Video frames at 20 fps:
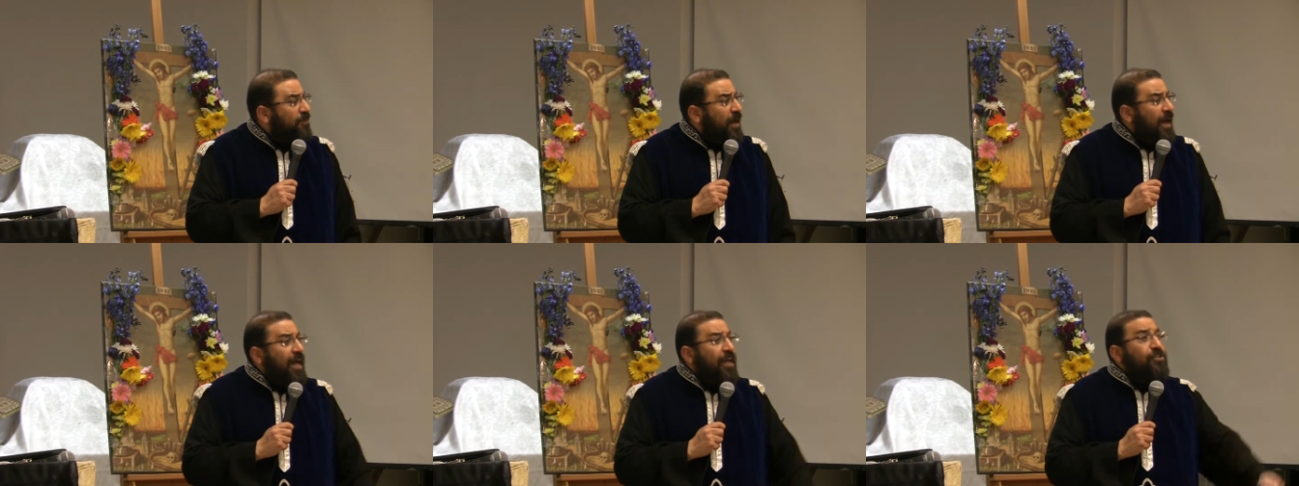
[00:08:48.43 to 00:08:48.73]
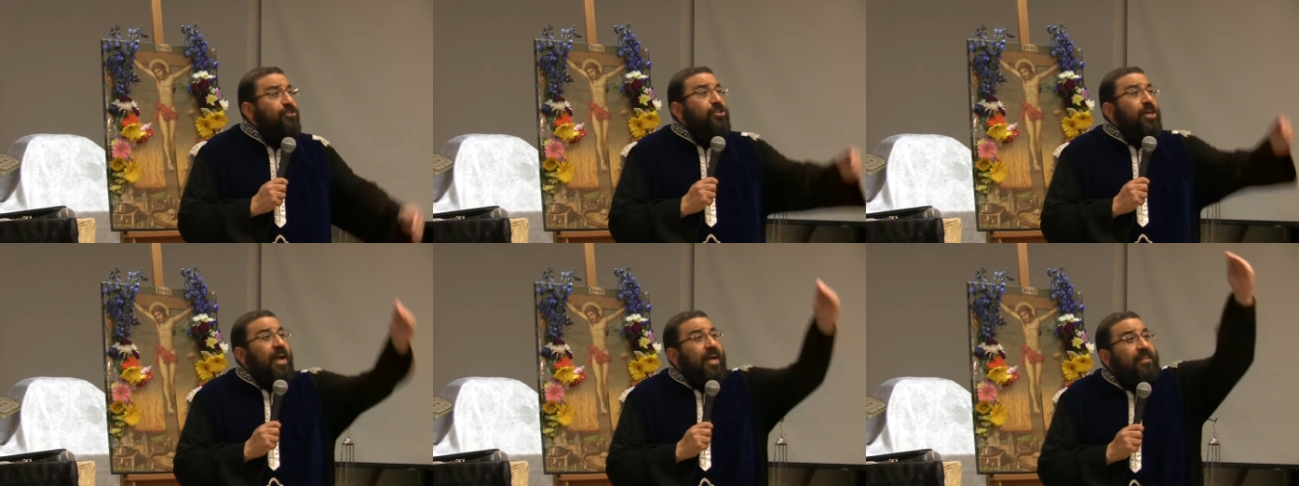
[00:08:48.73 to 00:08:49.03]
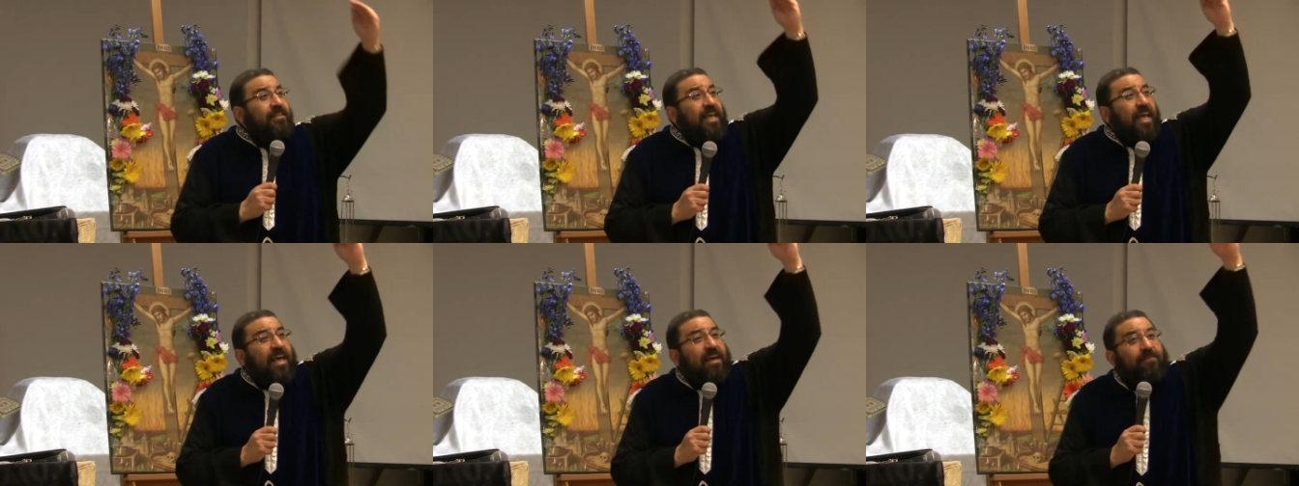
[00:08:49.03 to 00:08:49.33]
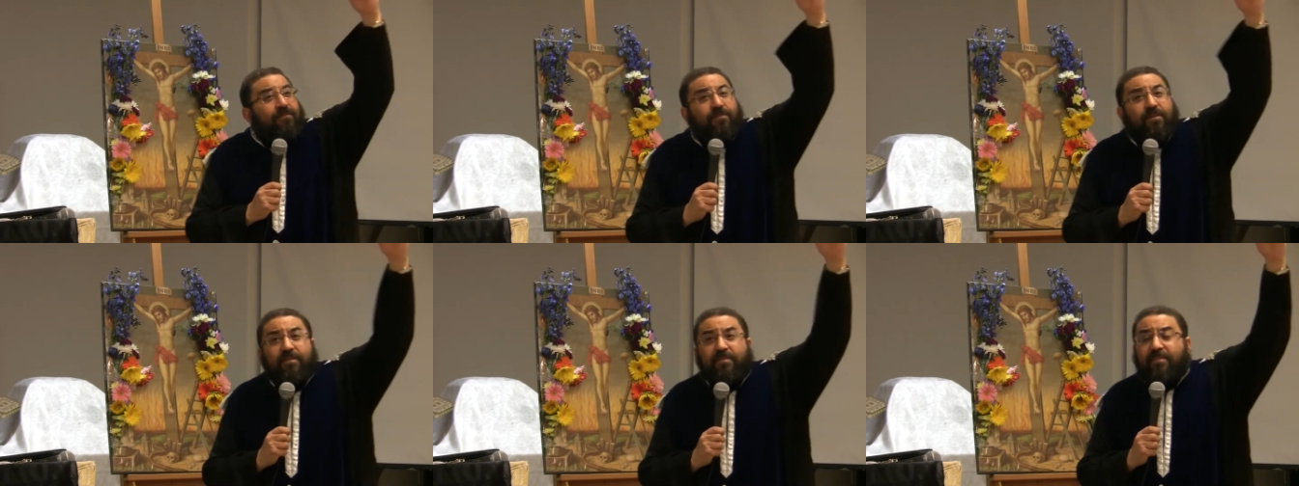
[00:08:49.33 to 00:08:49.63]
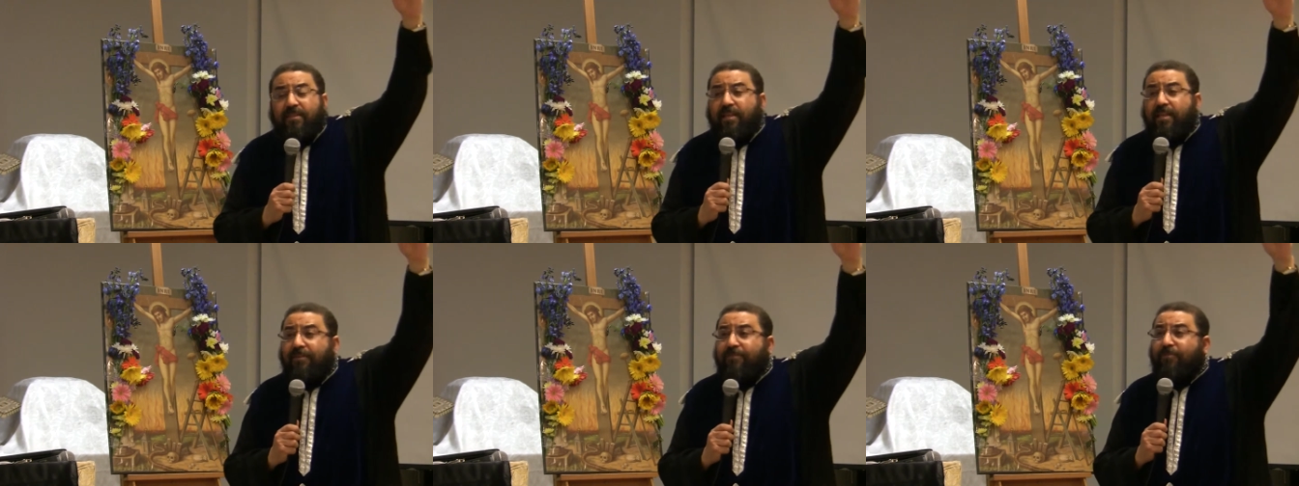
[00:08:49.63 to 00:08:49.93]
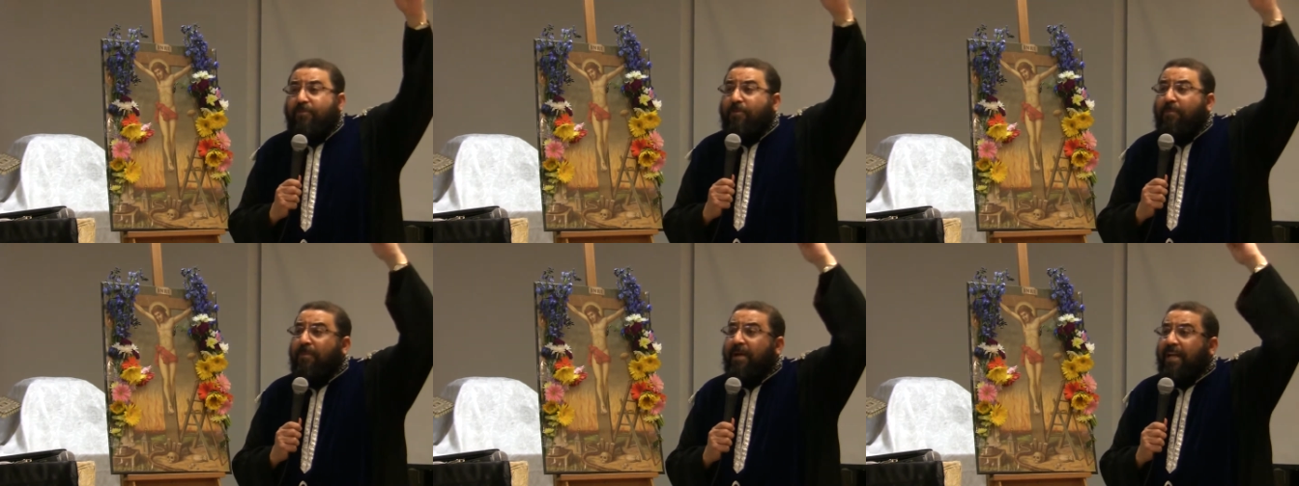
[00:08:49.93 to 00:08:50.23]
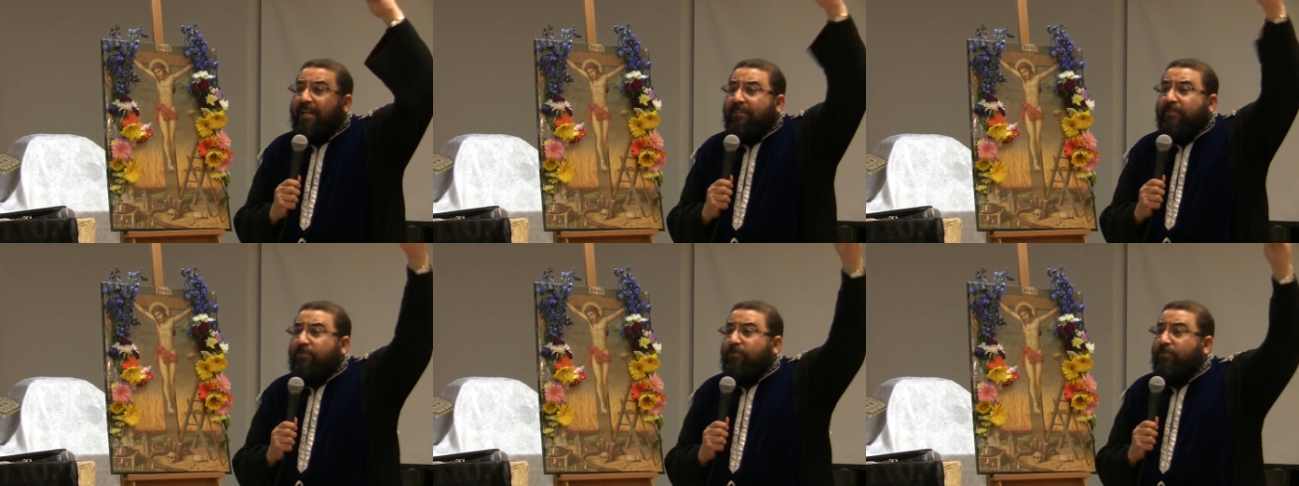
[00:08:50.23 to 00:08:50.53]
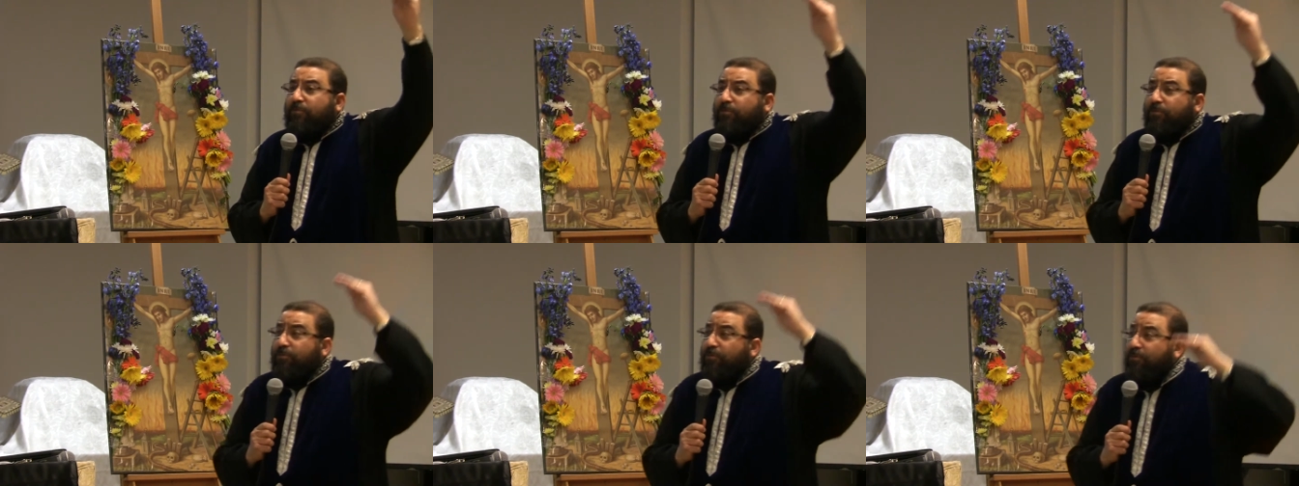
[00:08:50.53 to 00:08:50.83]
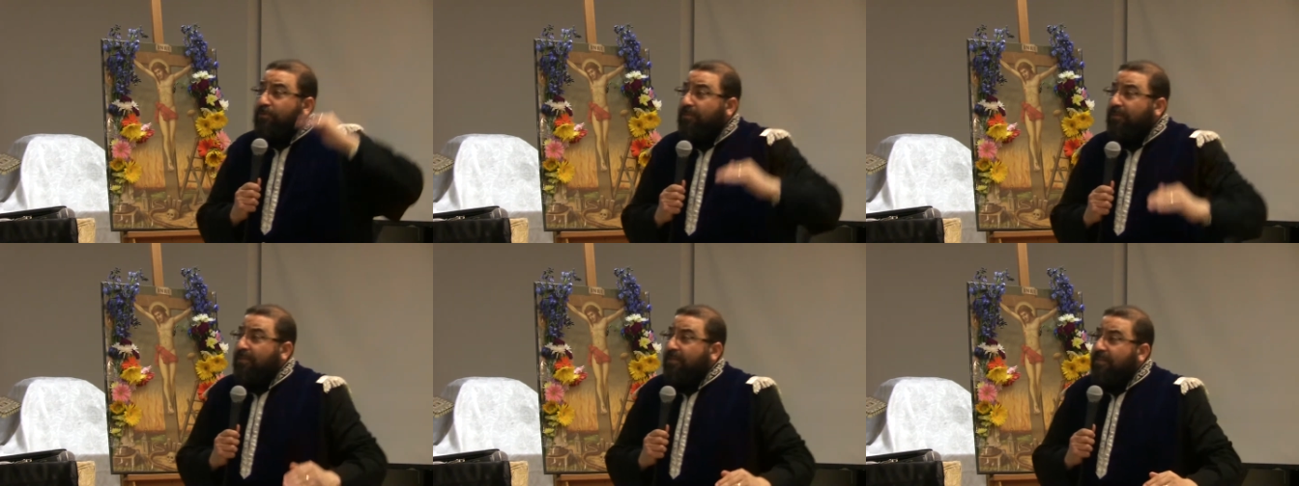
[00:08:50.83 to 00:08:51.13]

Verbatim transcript: I checked everything from head to toe.